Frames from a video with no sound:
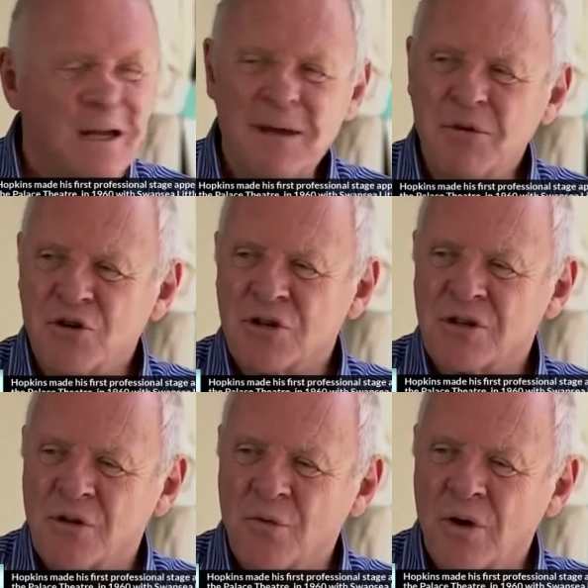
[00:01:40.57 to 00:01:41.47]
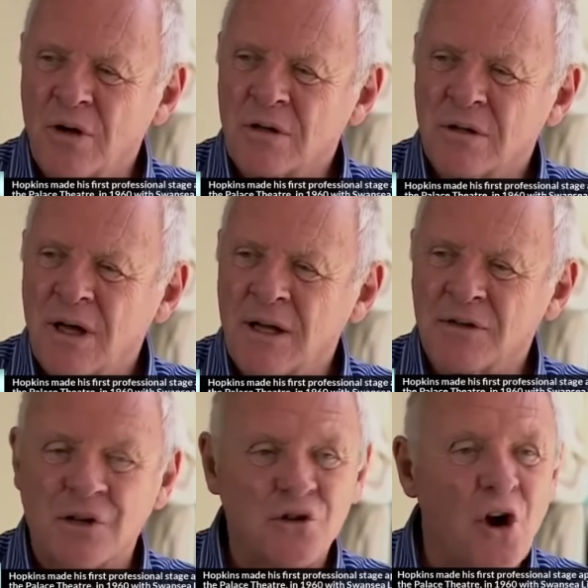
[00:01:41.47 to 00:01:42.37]
images in the world
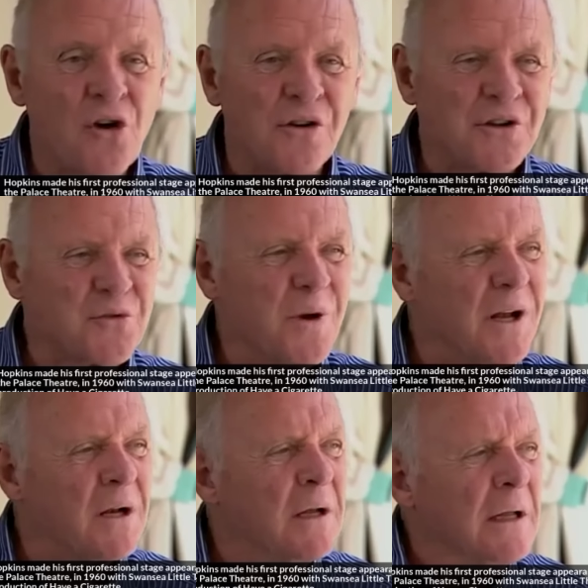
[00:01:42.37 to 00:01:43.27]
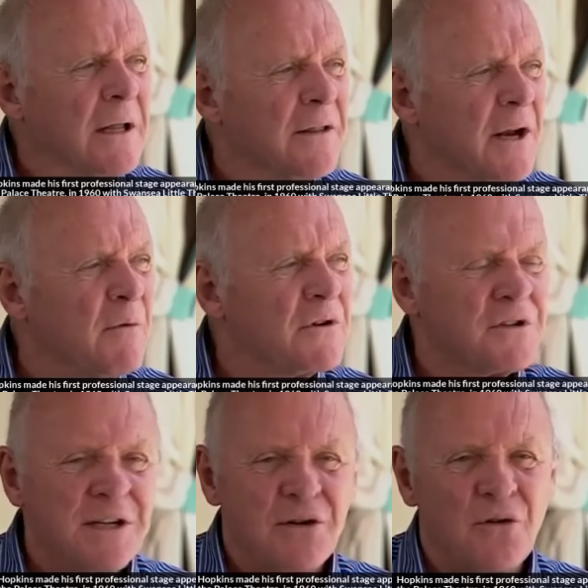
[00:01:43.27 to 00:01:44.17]
and such horror as well that I want to
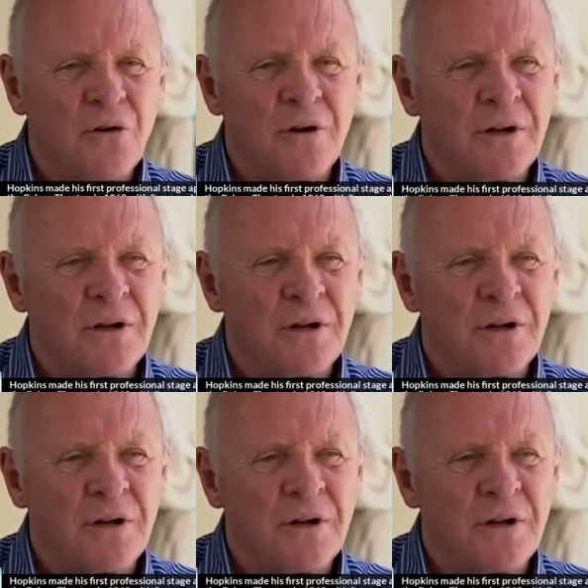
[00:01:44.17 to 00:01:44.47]
see it all.